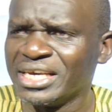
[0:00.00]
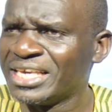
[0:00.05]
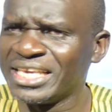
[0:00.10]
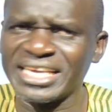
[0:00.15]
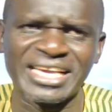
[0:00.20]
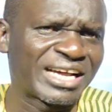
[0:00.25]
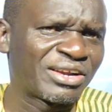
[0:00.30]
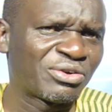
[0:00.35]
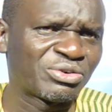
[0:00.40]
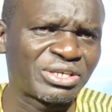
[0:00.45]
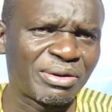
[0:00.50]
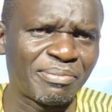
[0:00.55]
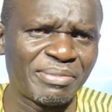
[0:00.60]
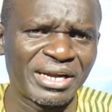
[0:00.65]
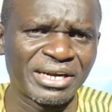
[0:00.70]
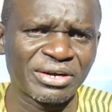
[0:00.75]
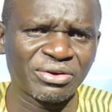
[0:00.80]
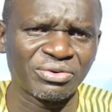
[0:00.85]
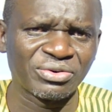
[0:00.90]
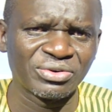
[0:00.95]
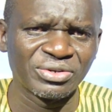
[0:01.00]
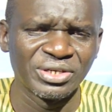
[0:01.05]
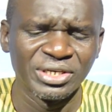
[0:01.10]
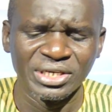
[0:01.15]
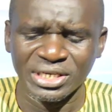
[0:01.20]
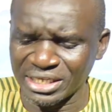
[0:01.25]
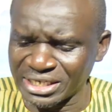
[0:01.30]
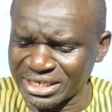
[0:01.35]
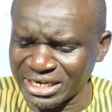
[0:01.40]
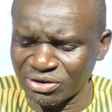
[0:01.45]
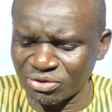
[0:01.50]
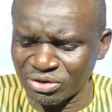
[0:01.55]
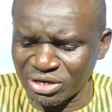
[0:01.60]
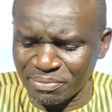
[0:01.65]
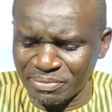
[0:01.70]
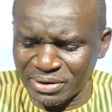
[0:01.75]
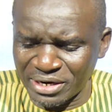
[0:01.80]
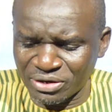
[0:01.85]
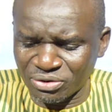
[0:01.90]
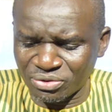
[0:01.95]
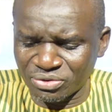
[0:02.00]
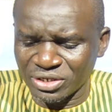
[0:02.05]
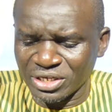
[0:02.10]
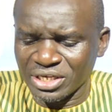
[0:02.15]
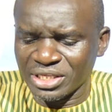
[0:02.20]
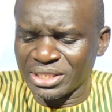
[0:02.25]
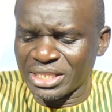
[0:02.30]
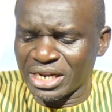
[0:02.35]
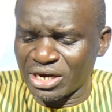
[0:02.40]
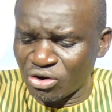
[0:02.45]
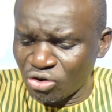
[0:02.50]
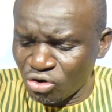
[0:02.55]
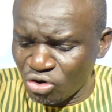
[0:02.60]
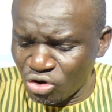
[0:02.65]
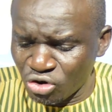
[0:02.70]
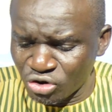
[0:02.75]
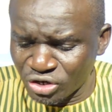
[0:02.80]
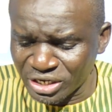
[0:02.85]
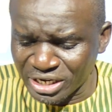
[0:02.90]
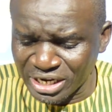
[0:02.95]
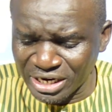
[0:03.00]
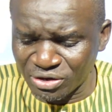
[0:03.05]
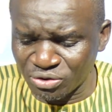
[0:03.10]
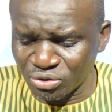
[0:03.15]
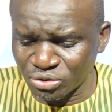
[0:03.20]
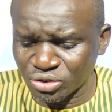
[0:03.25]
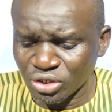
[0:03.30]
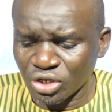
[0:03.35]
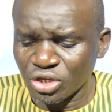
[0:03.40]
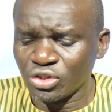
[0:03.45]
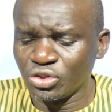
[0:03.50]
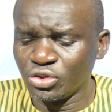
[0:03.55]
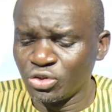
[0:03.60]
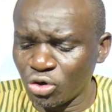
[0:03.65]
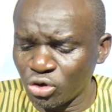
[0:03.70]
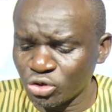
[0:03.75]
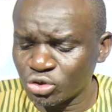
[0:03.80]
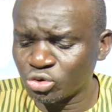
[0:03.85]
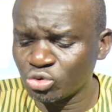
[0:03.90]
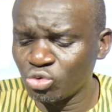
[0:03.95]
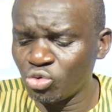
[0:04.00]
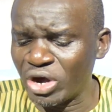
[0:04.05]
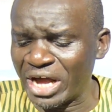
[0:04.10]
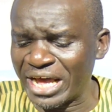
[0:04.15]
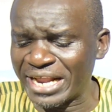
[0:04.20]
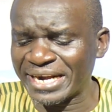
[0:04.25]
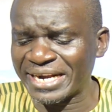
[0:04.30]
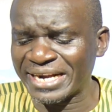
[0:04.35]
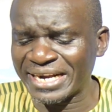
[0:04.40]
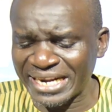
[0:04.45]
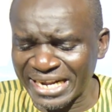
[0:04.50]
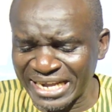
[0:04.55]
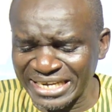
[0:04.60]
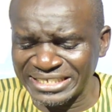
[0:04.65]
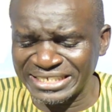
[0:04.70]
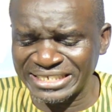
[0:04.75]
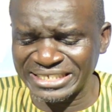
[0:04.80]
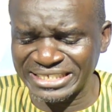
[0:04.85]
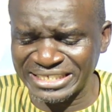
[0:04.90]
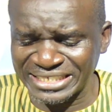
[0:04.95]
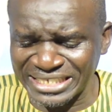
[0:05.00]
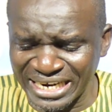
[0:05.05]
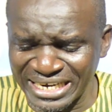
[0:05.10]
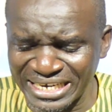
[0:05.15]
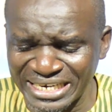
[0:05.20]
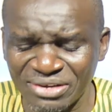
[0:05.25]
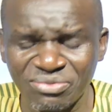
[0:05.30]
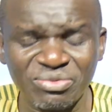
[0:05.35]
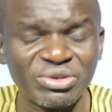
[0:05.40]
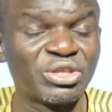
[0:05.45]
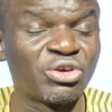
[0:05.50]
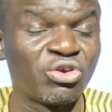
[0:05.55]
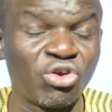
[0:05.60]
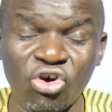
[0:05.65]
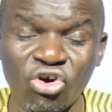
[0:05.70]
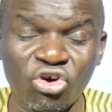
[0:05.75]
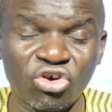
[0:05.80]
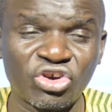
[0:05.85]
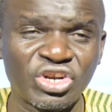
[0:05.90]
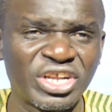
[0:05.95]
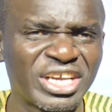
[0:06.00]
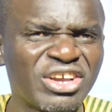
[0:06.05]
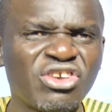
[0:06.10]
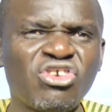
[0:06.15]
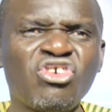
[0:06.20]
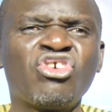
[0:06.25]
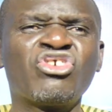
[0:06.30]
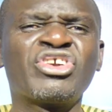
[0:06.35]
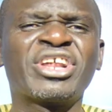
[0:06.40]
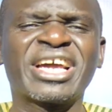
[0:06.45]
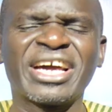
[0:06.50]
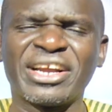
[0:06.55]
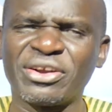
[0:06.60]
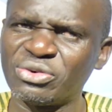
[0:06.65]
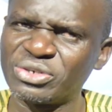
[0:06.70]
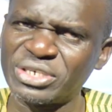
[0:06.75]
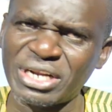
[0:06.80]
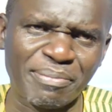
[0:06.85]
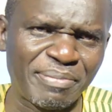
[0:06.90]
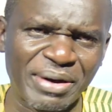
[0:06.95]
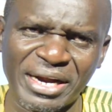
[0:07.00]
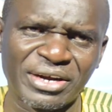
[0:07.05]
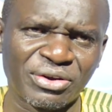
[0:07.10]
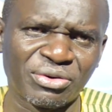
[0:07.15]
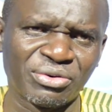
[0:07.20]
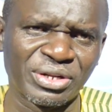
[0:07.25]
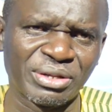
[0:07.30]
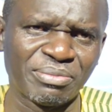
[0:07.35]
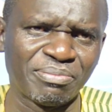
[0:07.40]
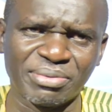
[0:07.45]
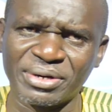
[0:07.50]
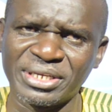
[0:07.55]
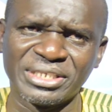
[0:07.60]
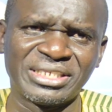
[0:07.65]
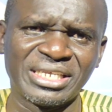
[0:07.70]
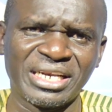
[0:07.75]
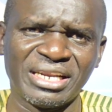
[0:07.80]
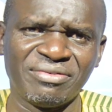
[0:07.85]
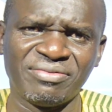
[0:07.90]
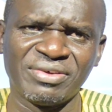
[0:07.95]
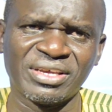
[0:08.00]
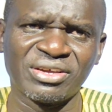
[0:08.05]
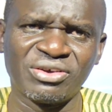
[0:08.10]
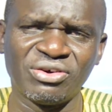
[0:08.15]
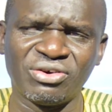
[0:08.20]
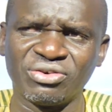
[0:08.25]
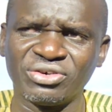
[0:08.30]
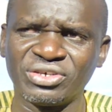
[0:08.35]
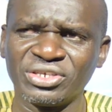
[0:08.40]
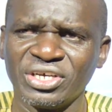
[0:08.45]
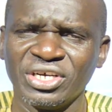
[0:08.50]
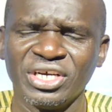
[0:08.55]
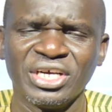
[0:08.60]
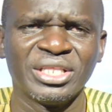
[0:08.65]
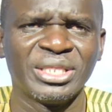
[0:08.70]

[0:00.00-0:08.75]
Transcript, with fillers: He cannot abandon. He cannot abandon. The Lord cannot, those who are right standing with God, God cannot abandon. Praise the living God. Amen.